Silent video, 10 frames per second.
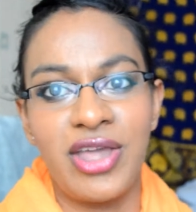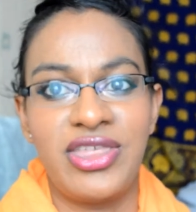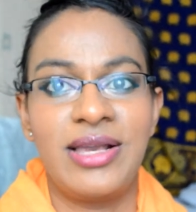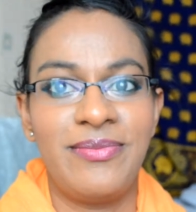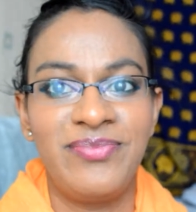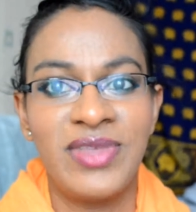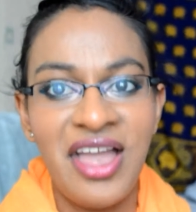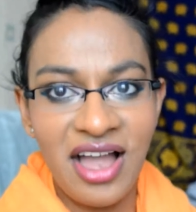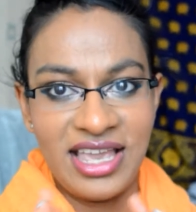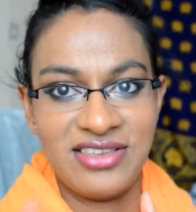I think.
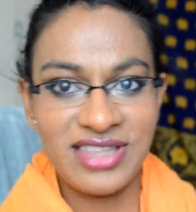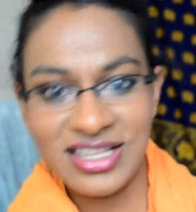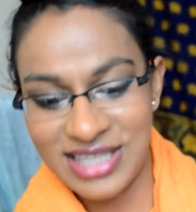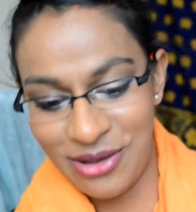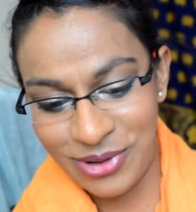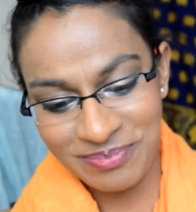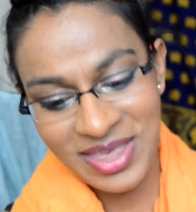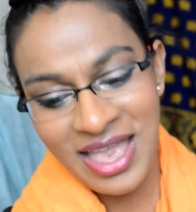Okay, so that's that one.